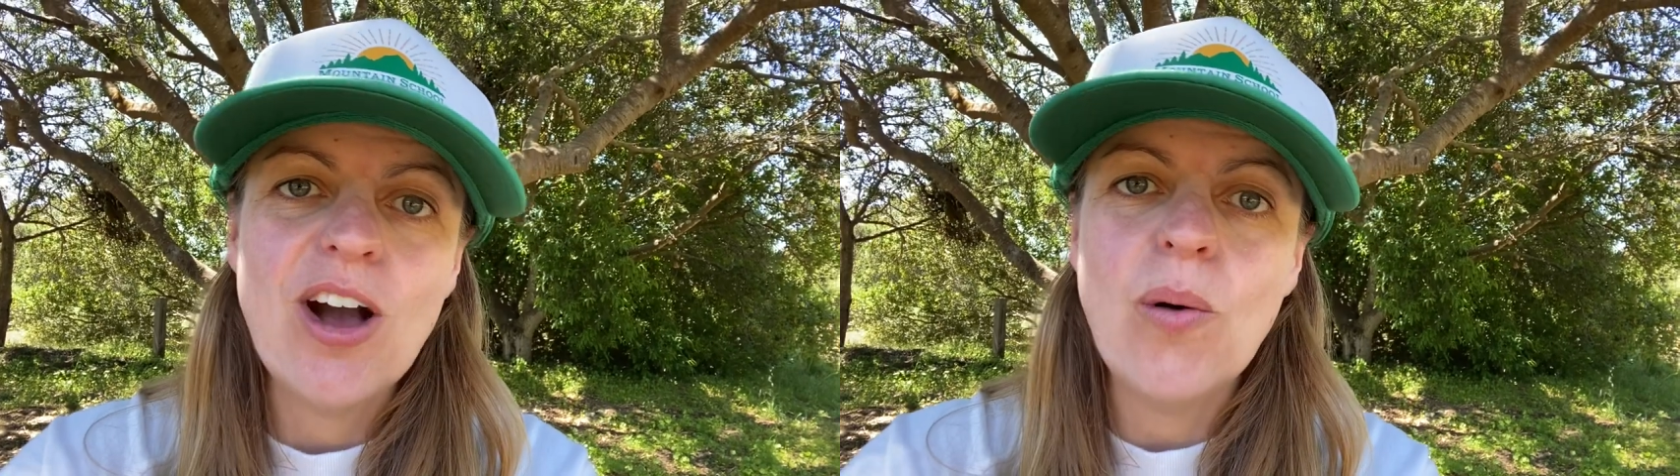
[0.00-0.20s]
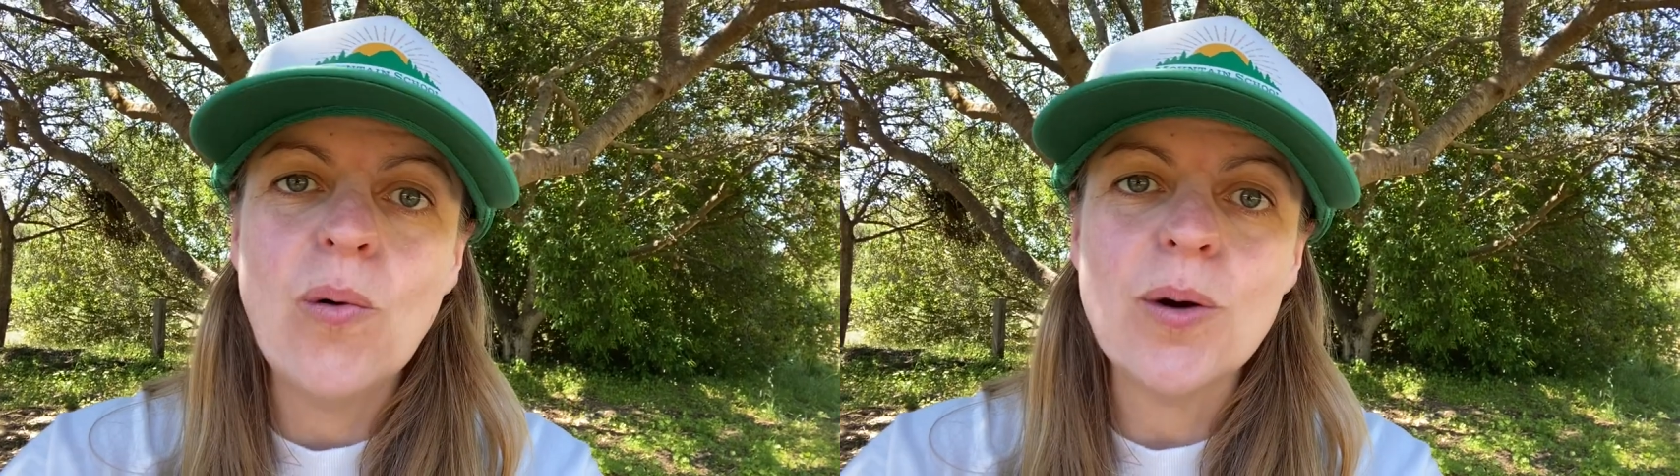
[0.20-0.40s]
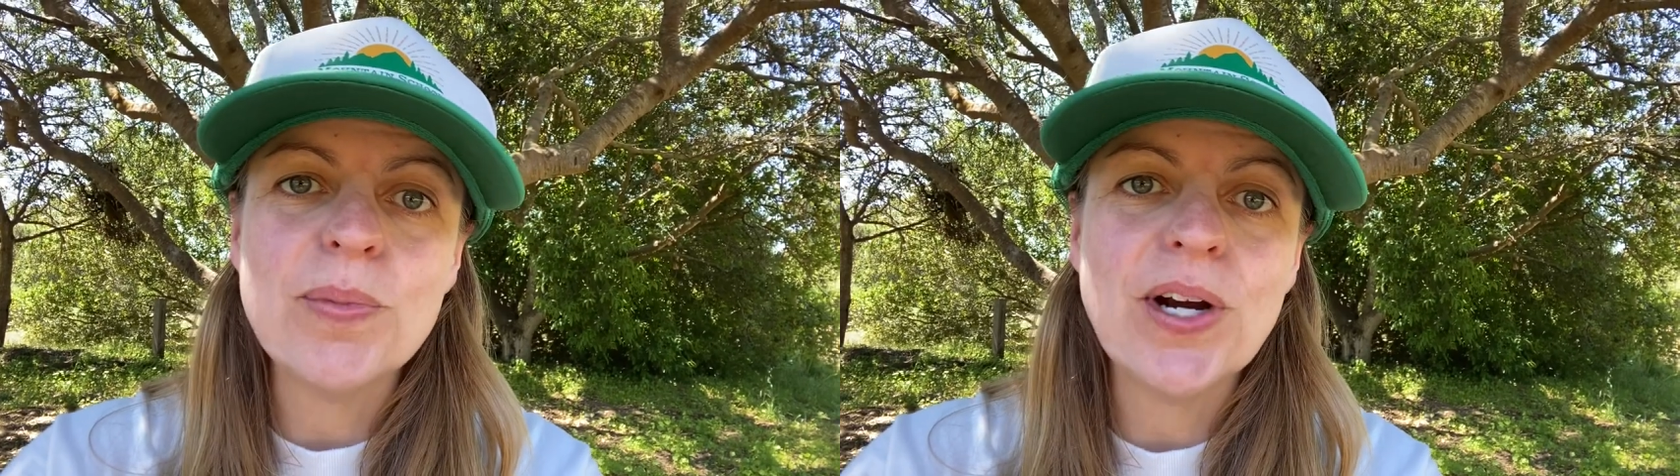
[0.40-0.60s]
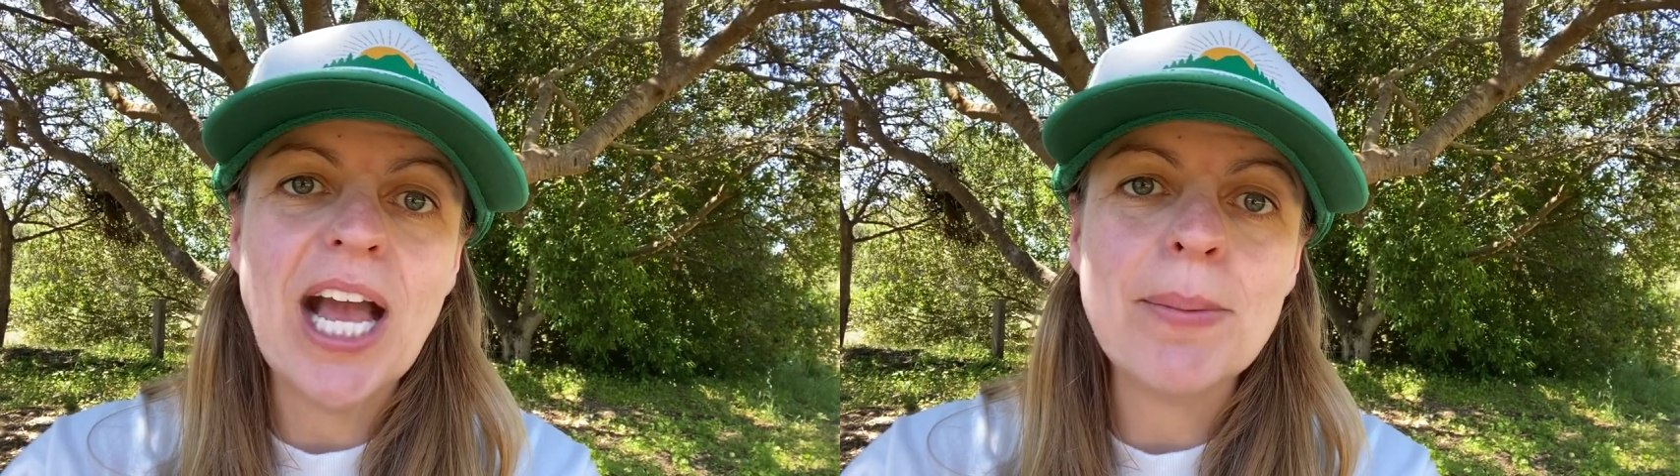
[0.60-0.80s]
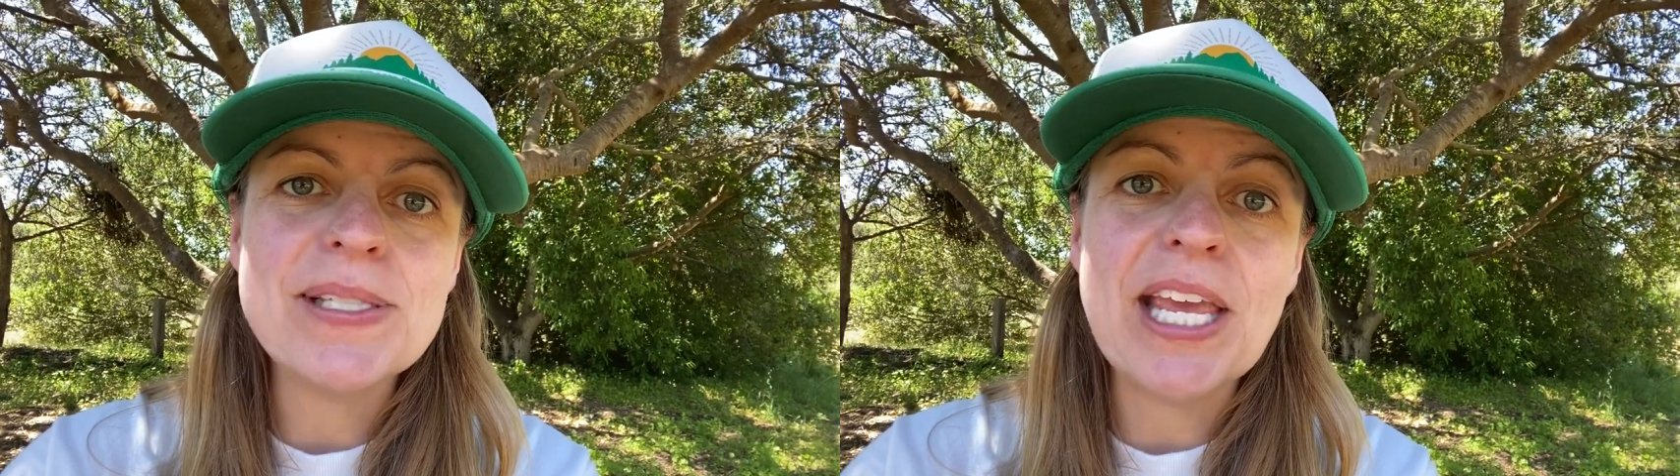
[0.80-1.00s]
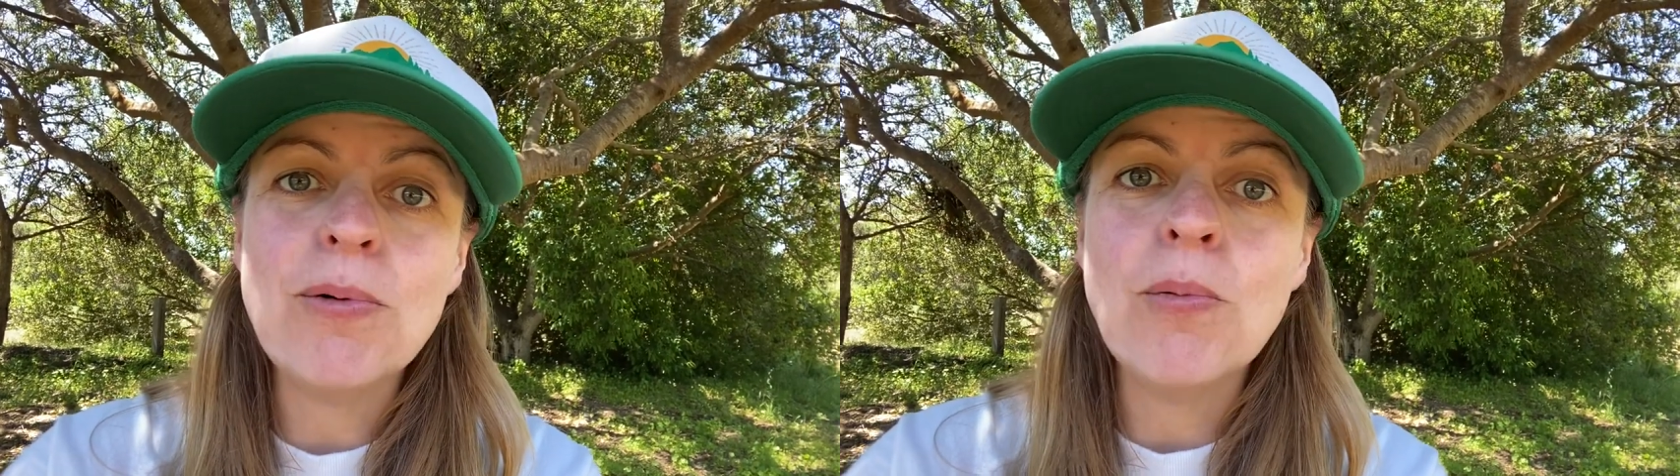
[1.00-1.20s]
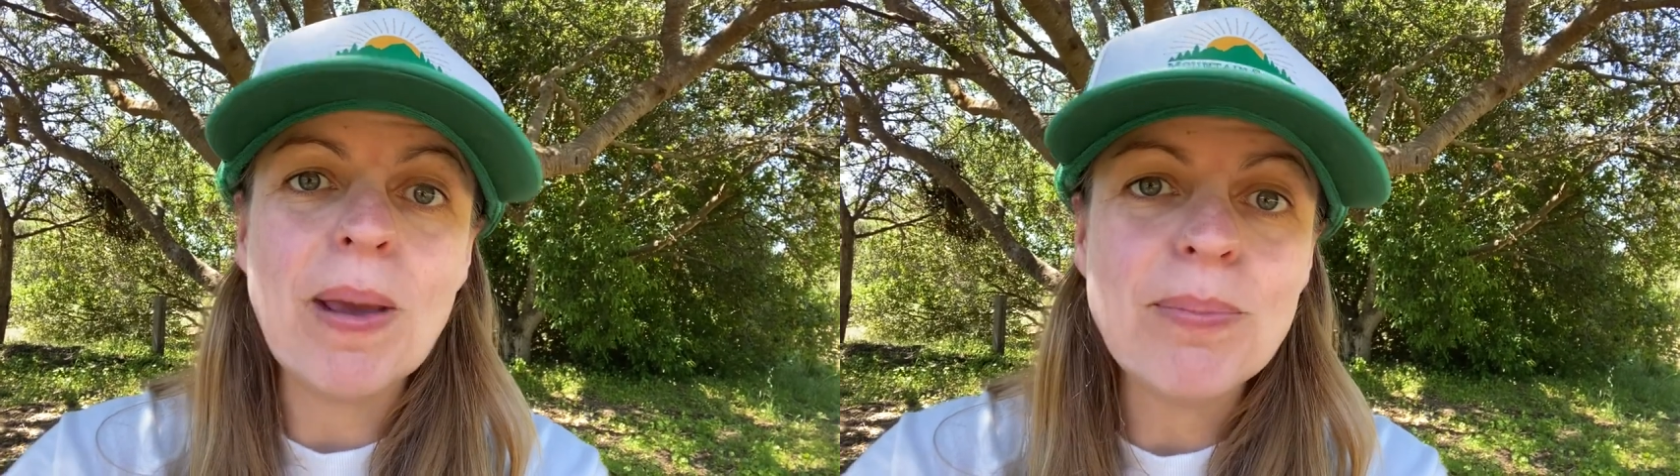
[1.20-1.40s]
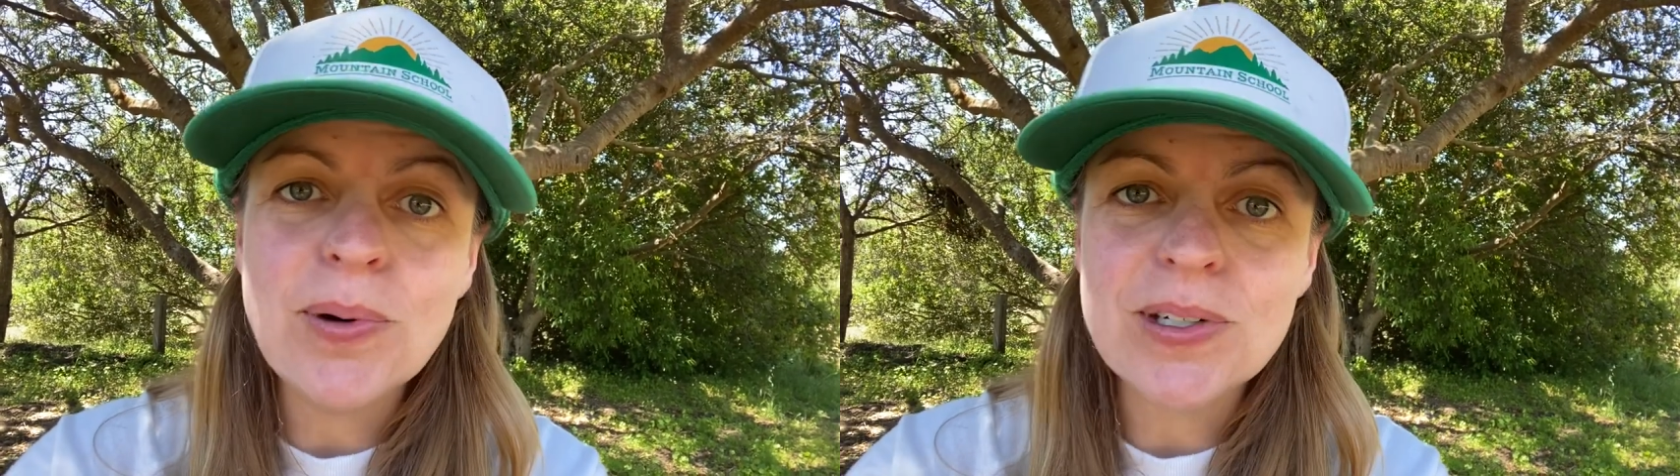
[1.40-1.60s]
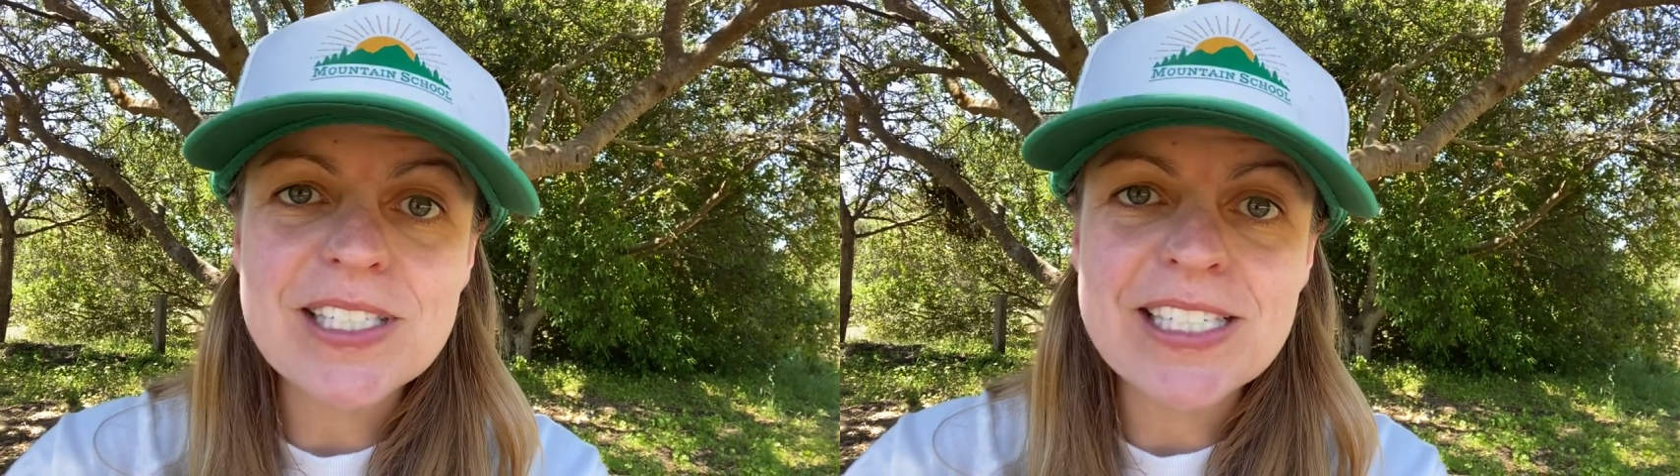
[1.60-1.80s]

or perhaps a whiteboard